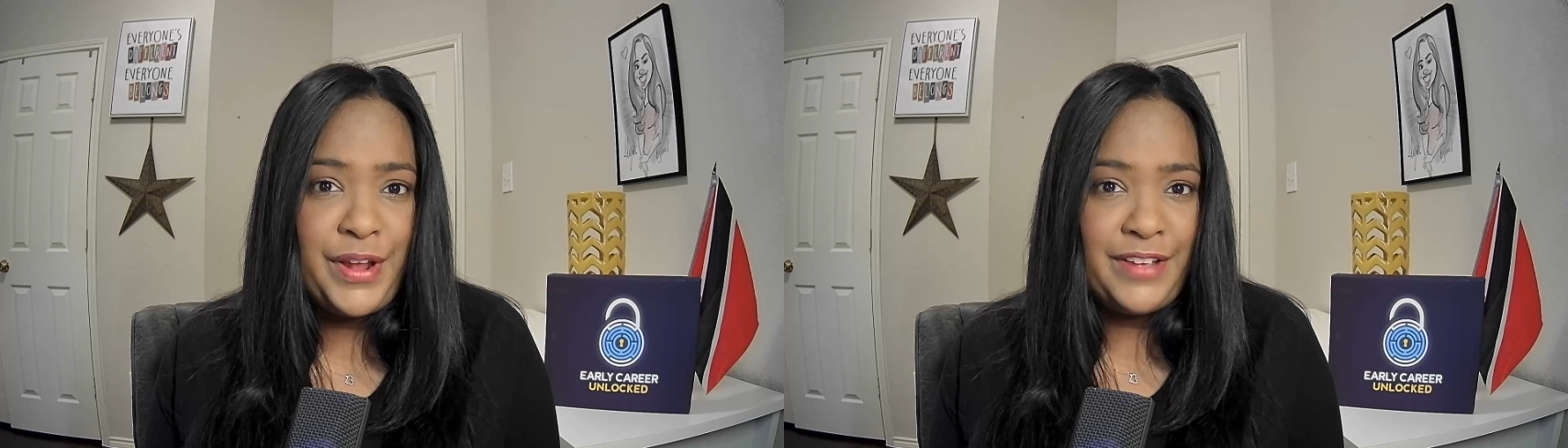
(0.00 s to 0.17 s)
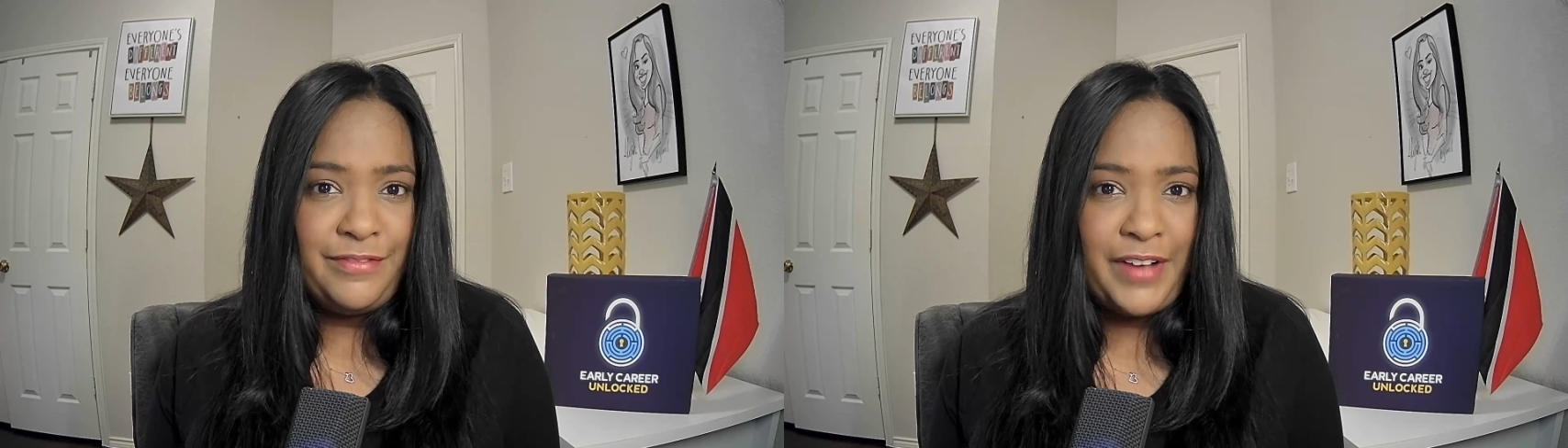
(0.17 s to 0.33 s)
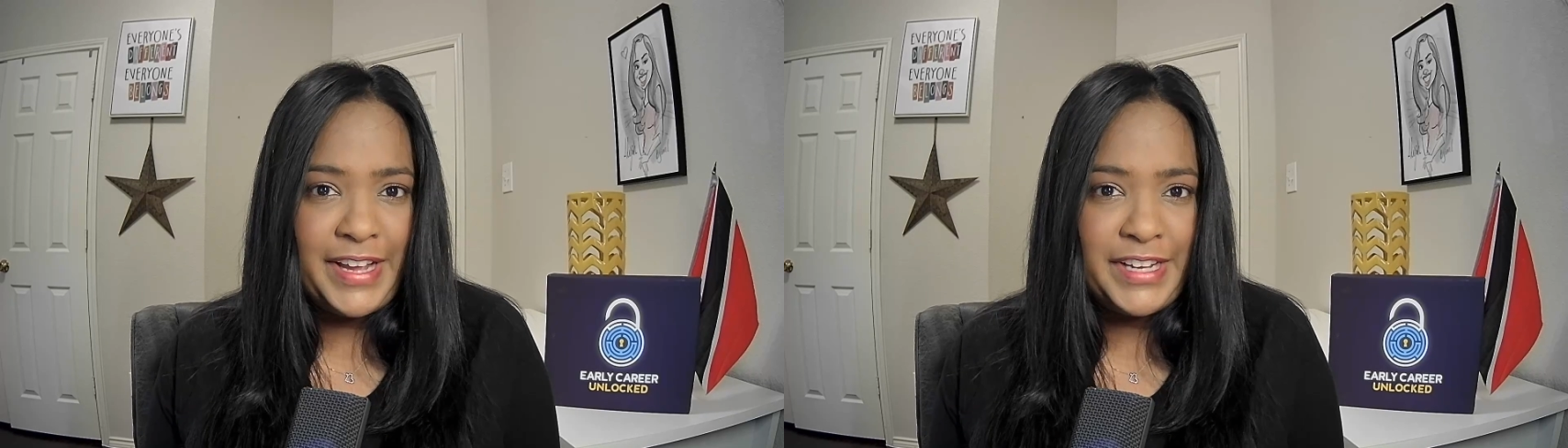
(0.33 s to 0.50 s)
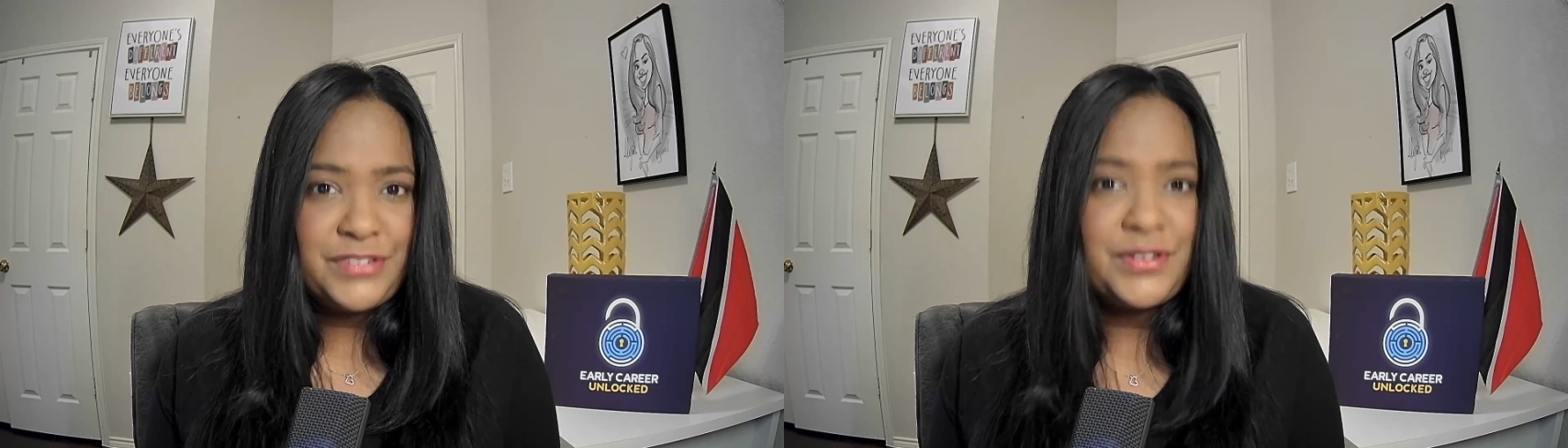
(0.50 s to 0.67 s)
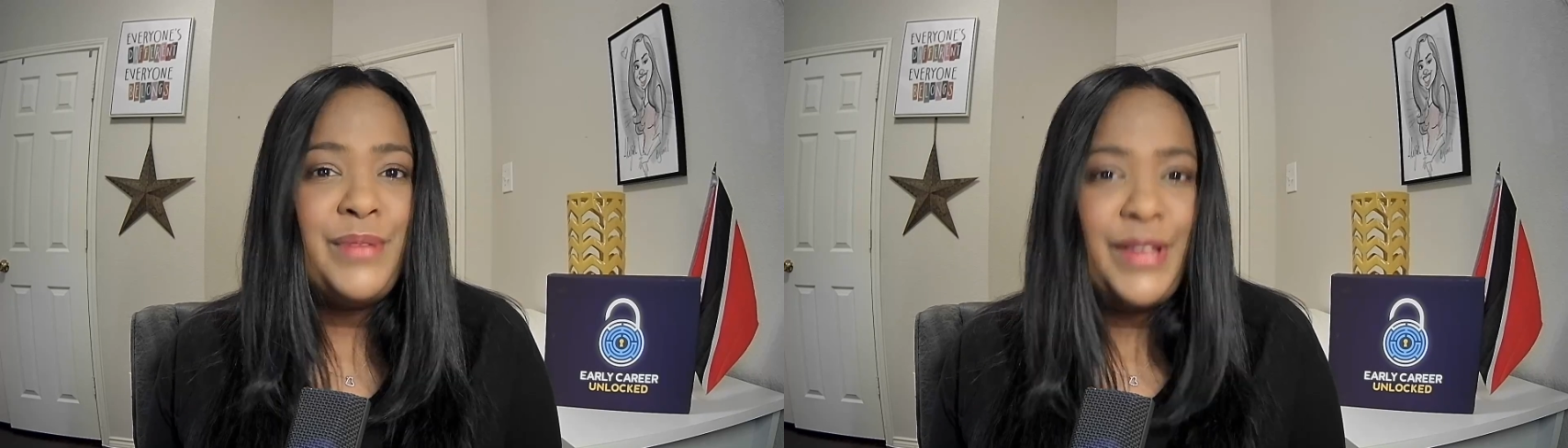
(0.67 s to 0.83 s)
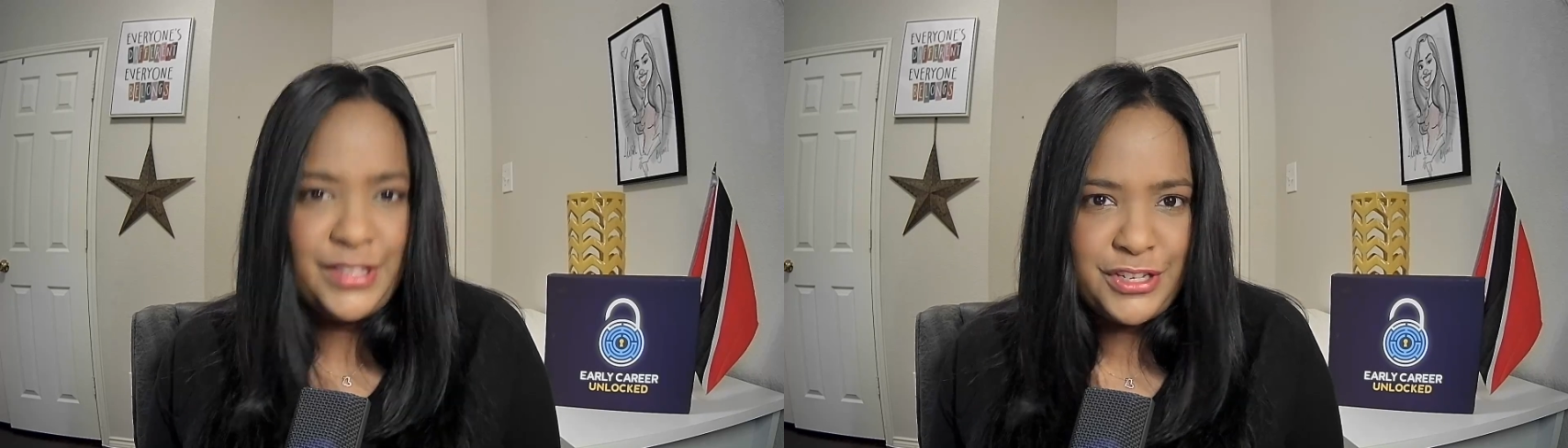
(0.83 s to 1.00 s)
advice from
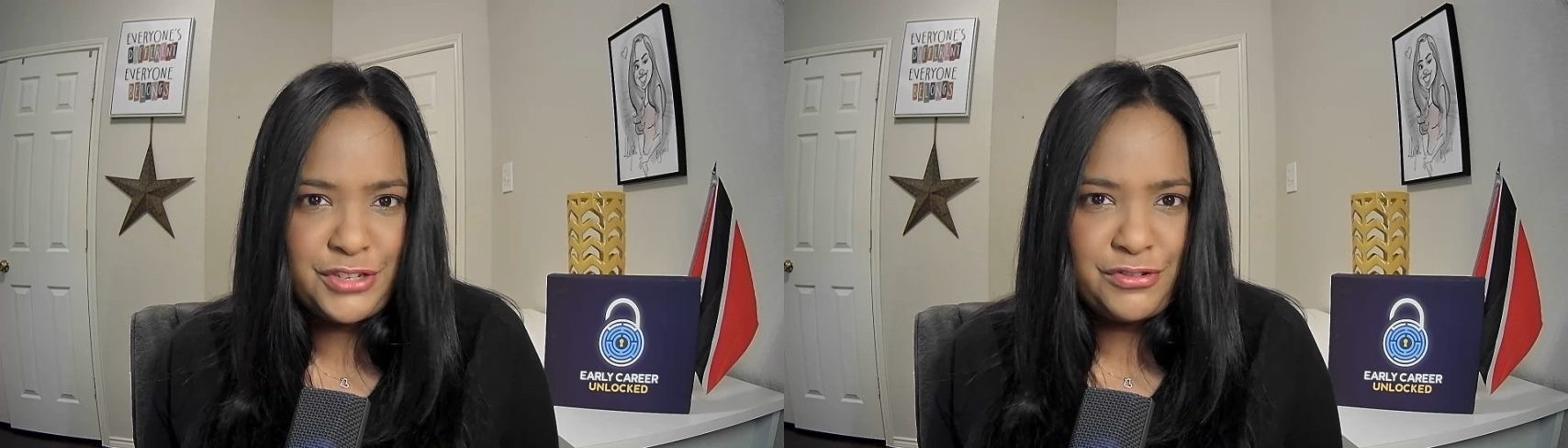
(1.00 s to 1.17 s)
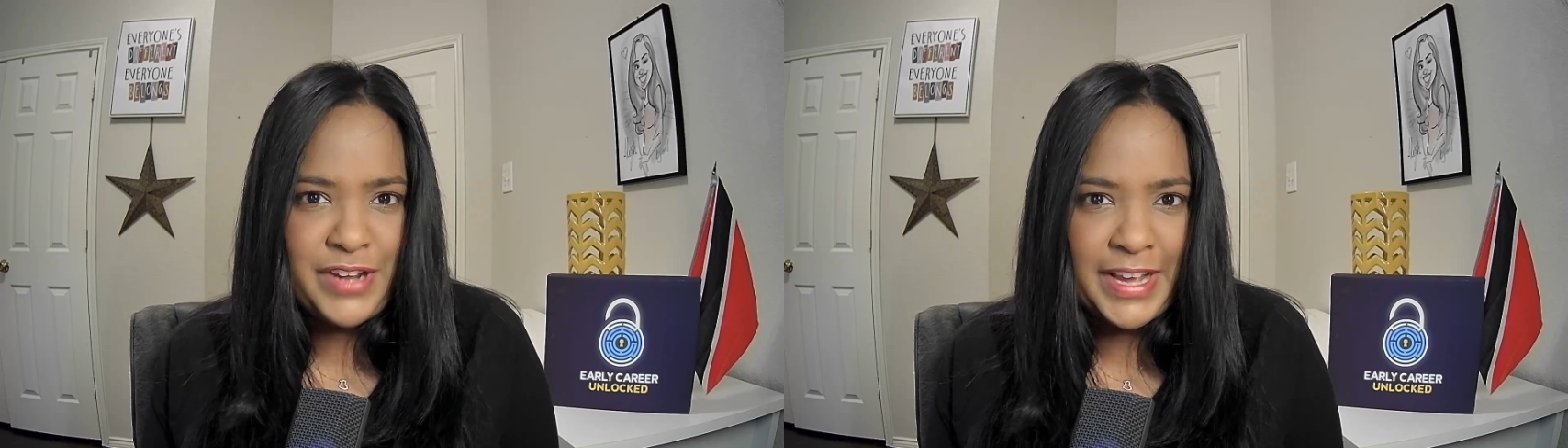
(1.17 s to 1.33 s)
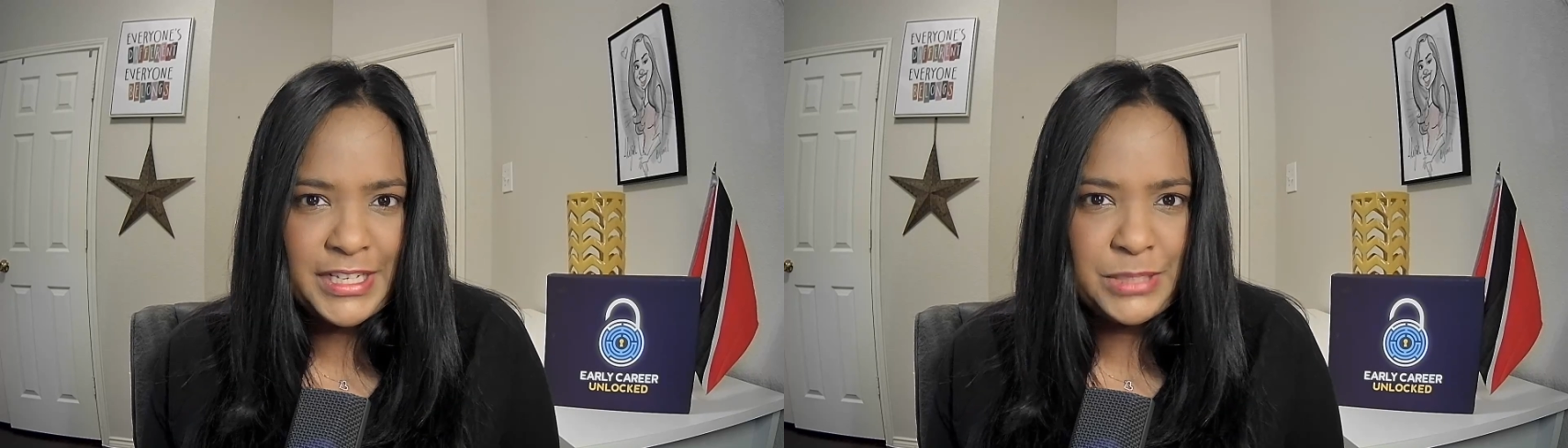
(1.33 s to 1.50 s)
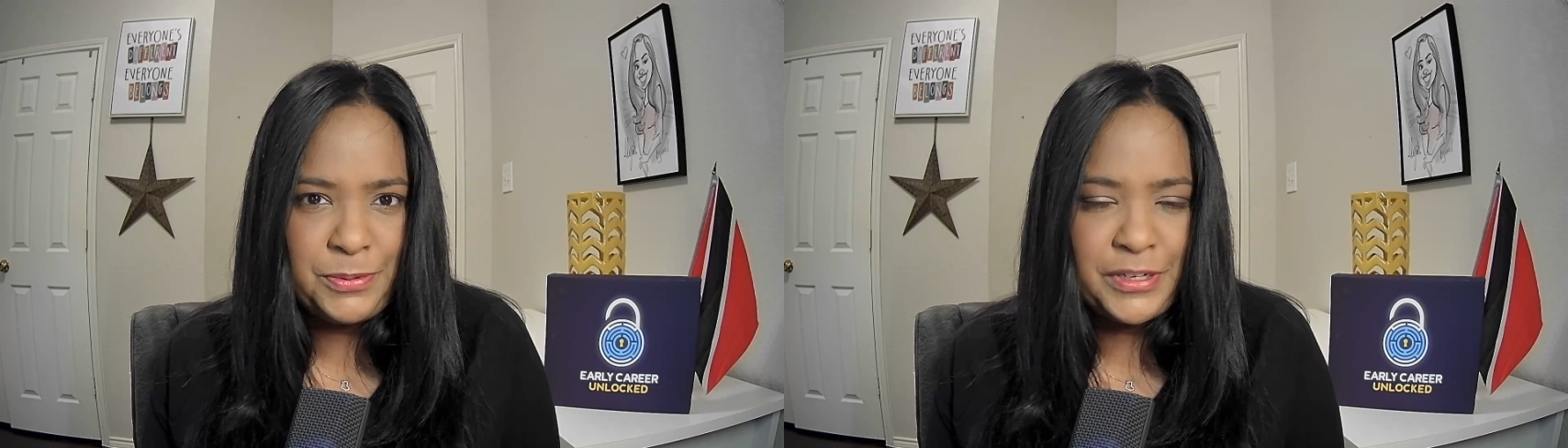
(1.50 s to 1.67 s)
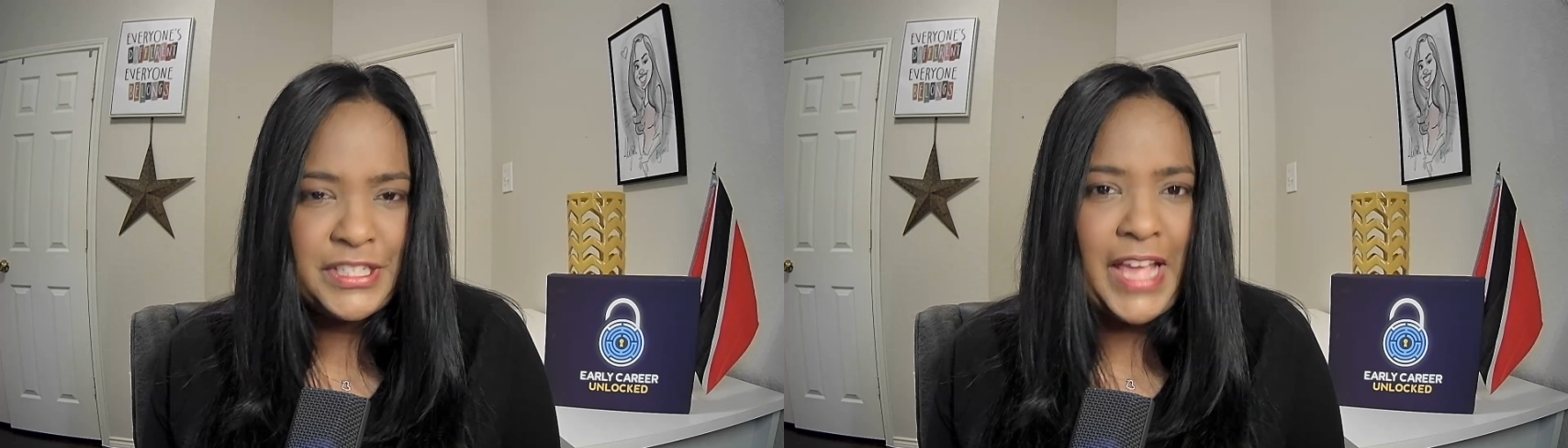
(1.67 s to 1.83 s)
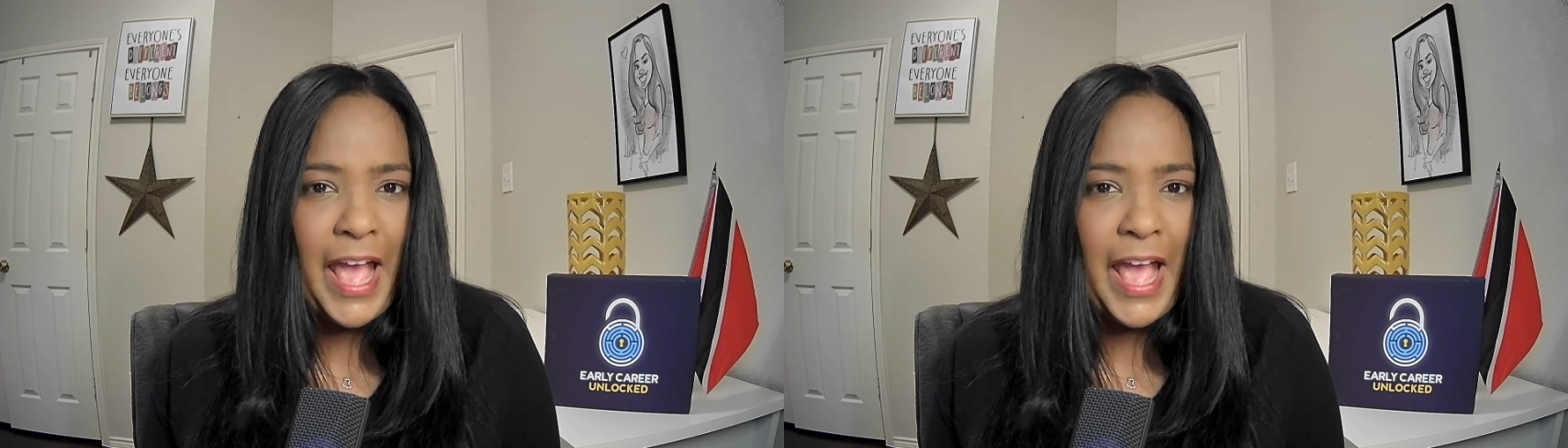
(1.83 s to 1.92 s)
industry experts